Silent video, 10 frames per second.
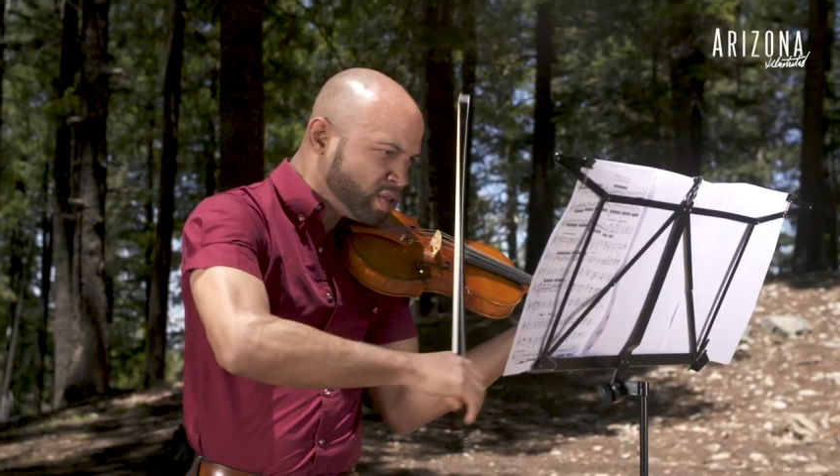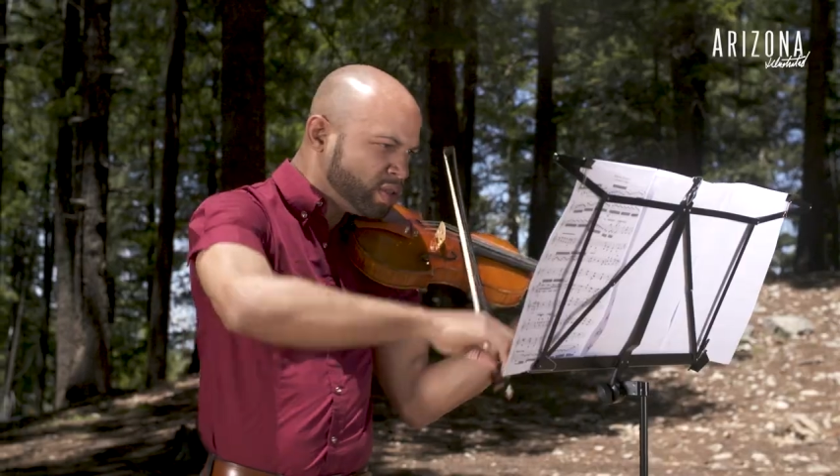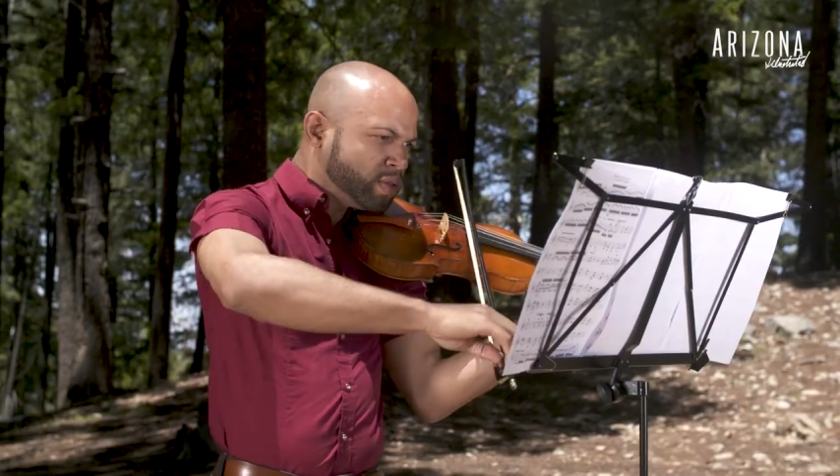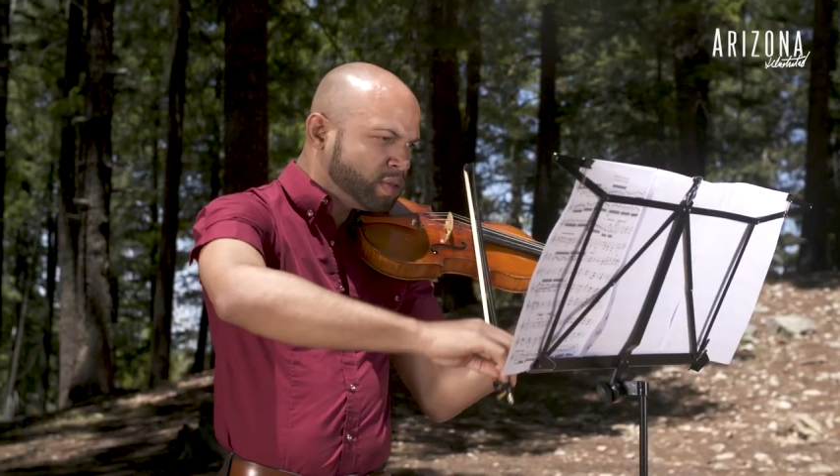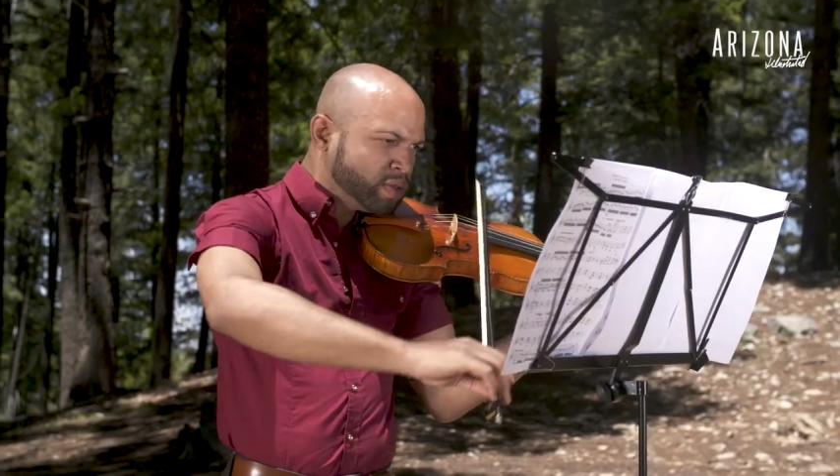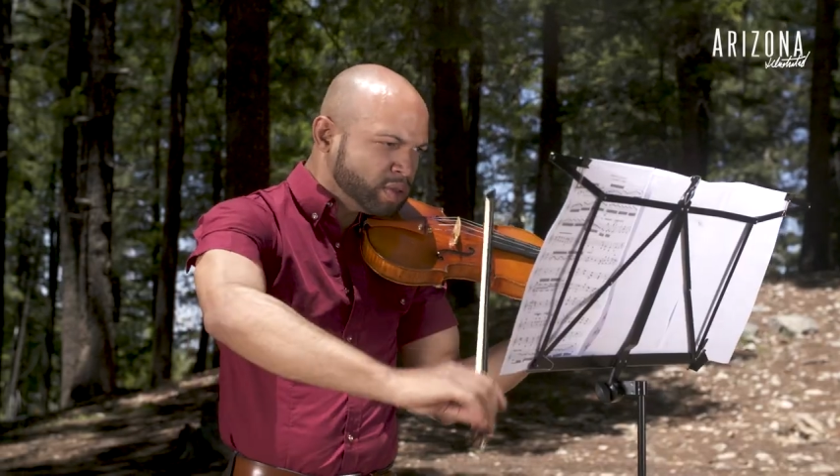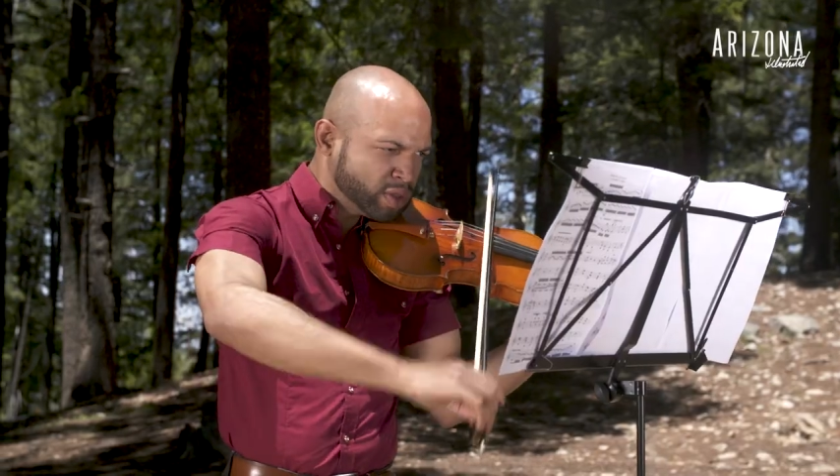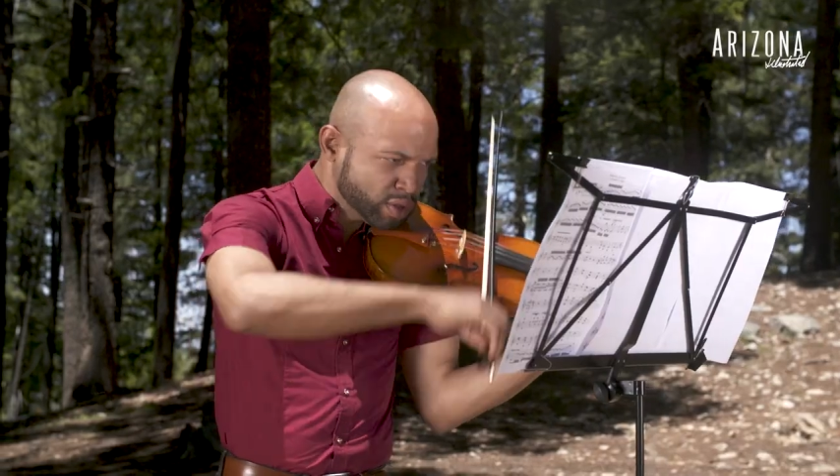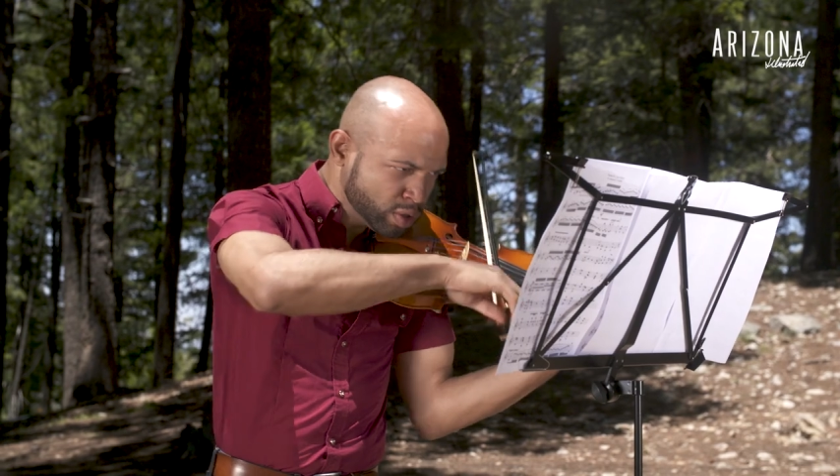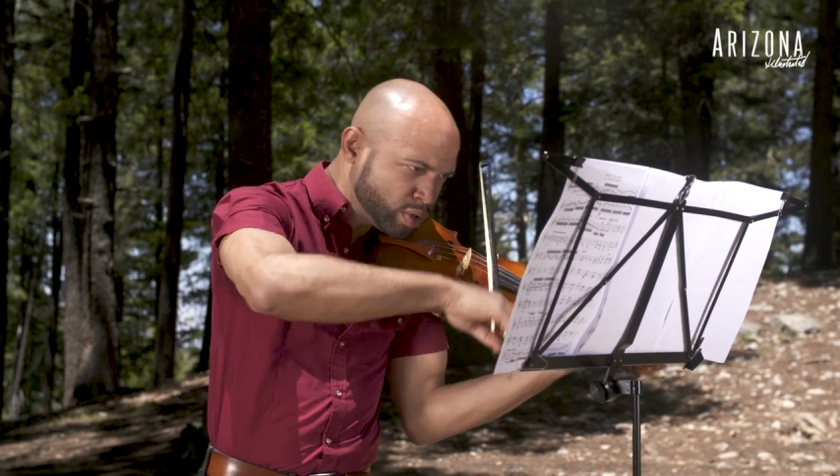so I've
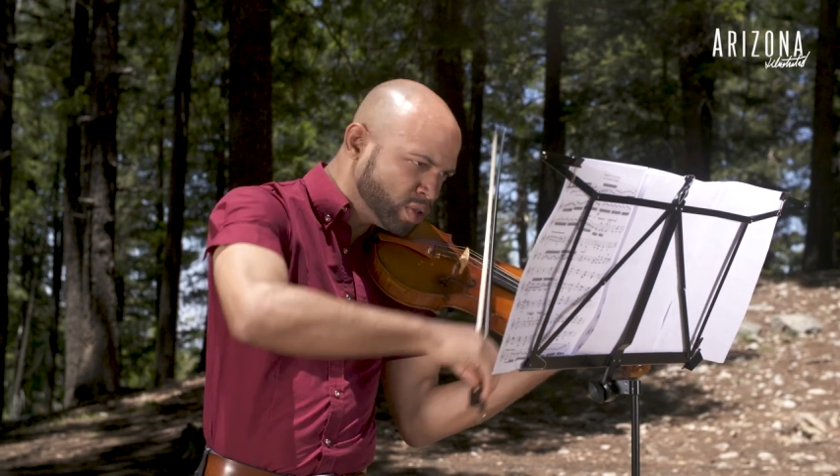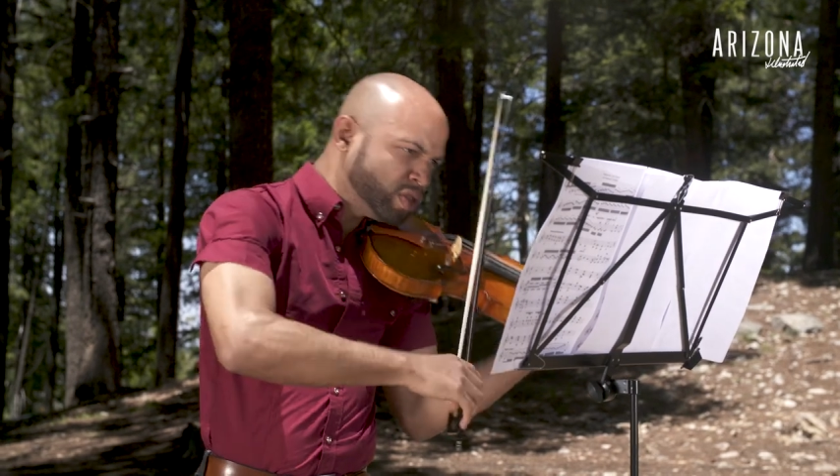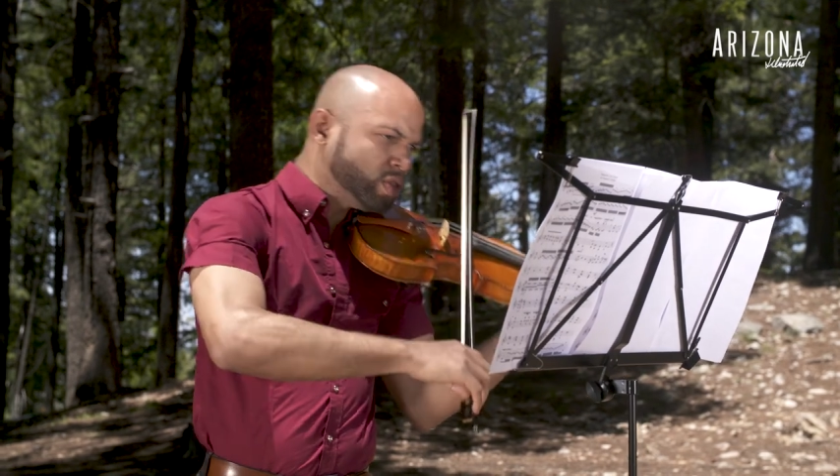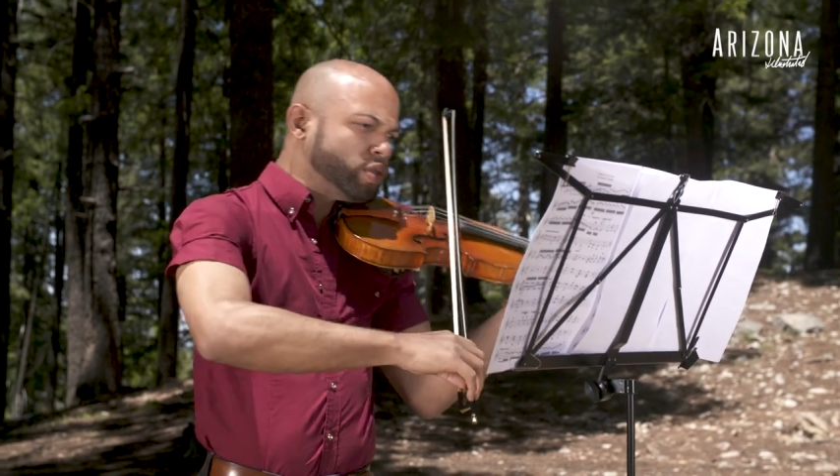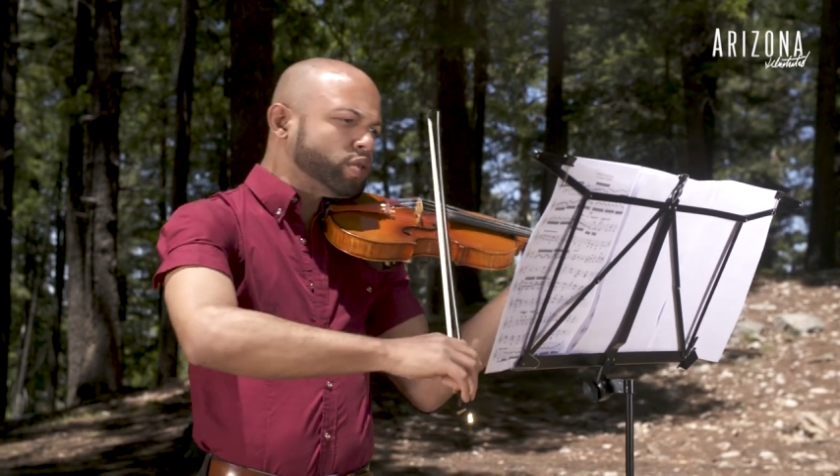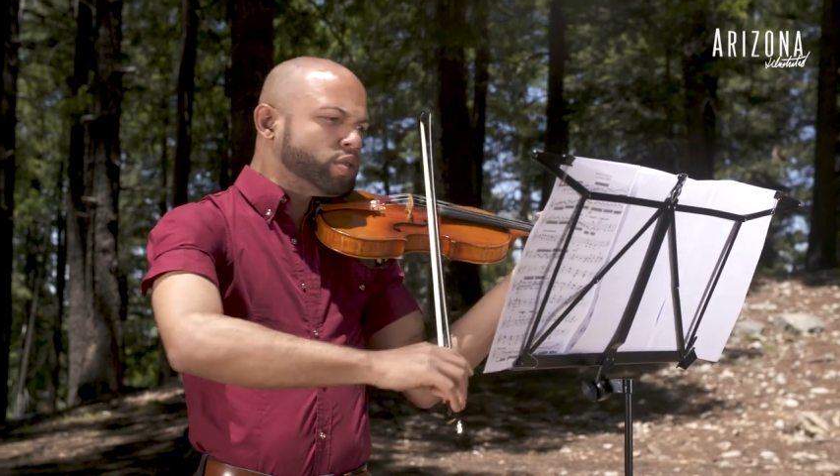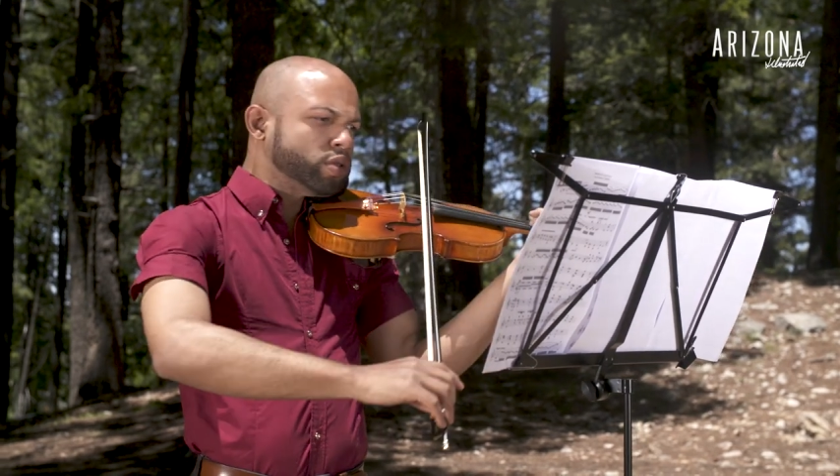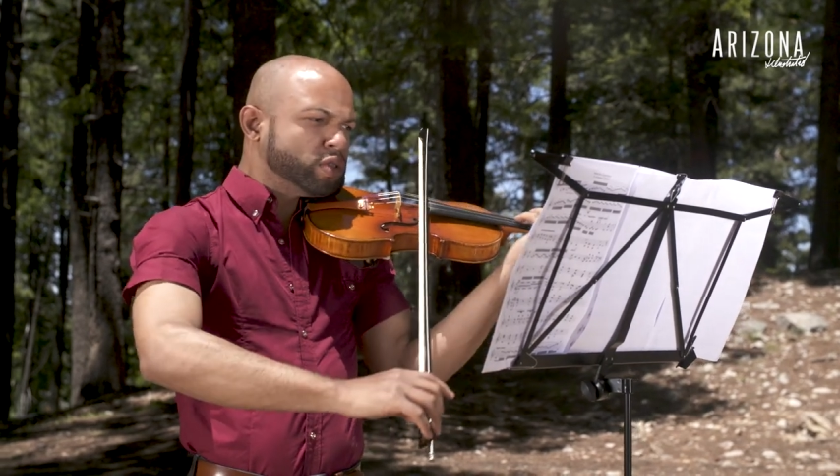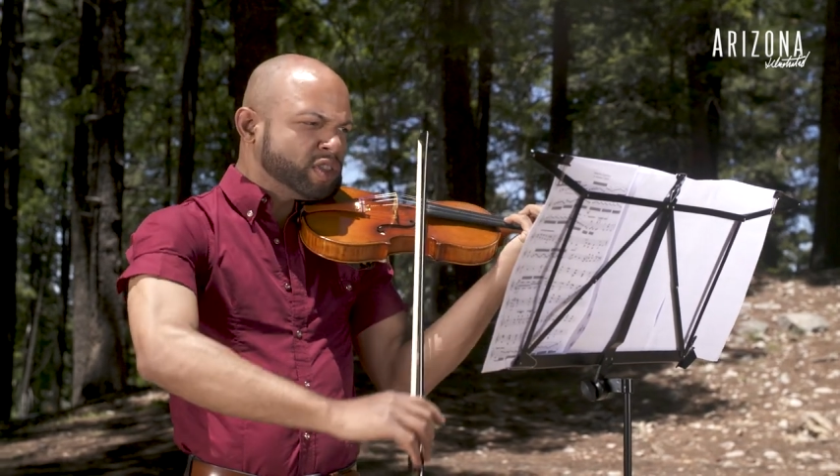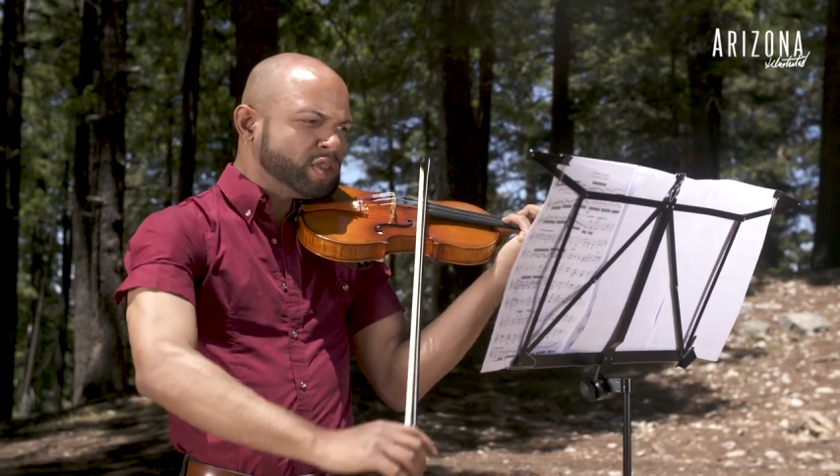been up here plenty
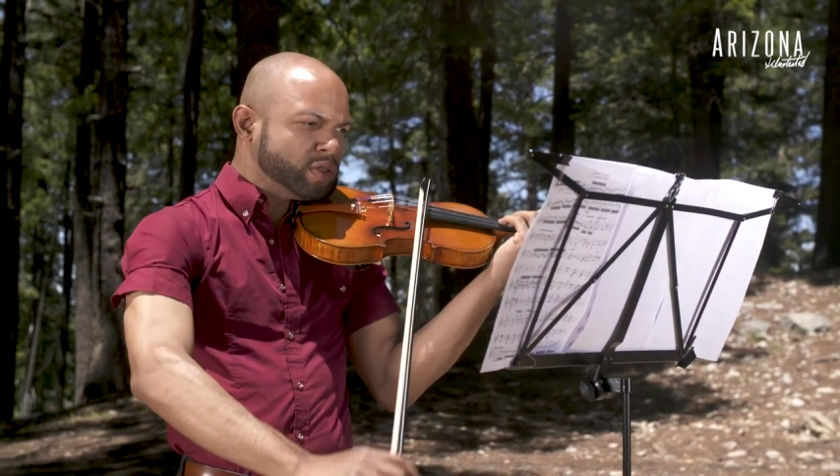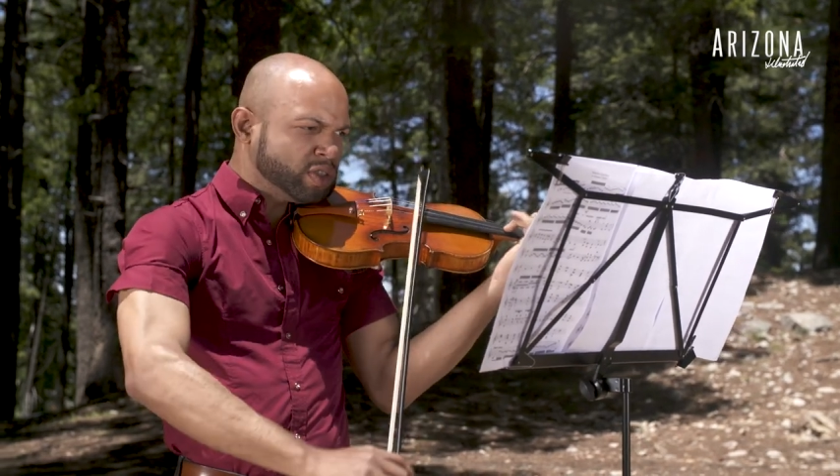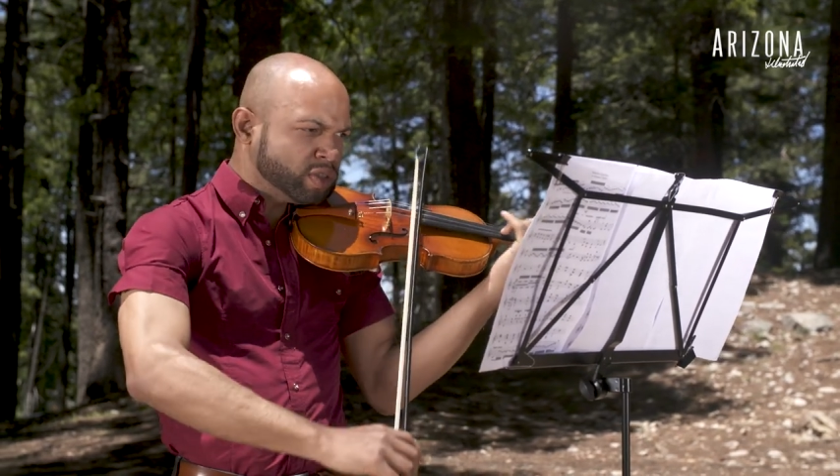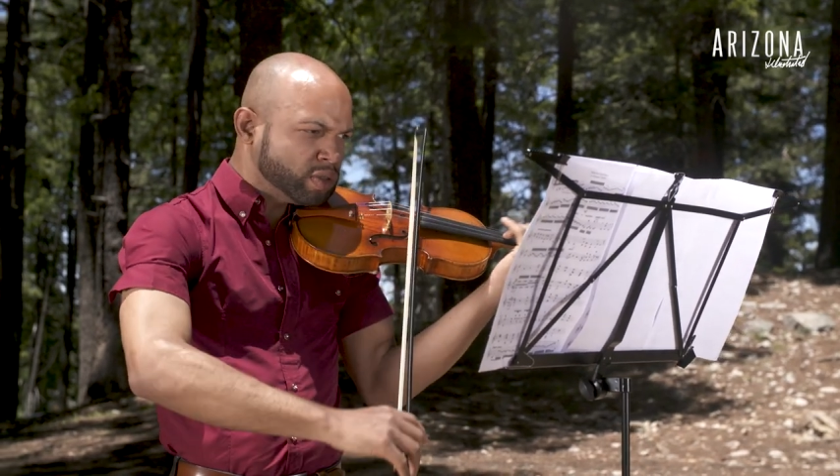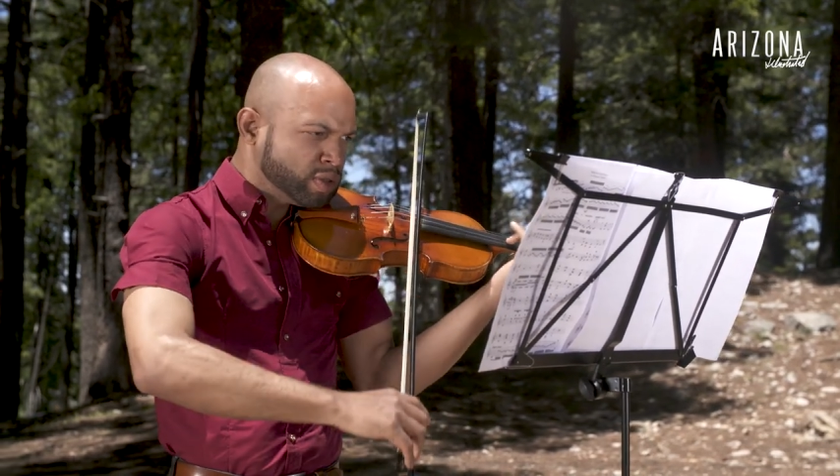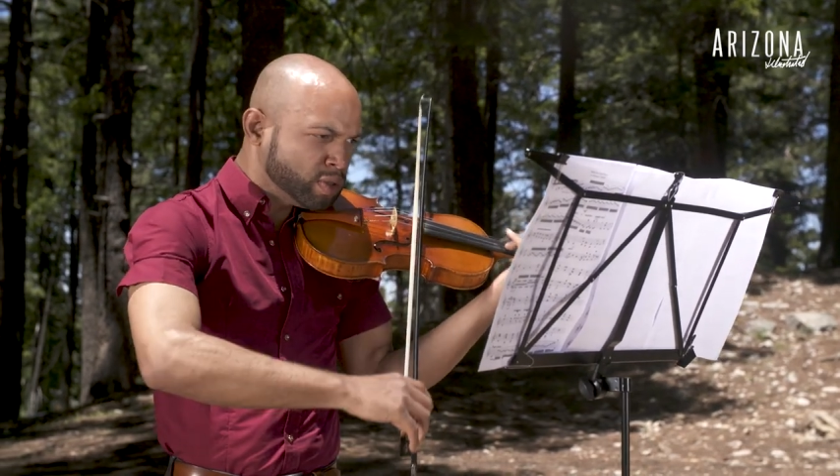since then,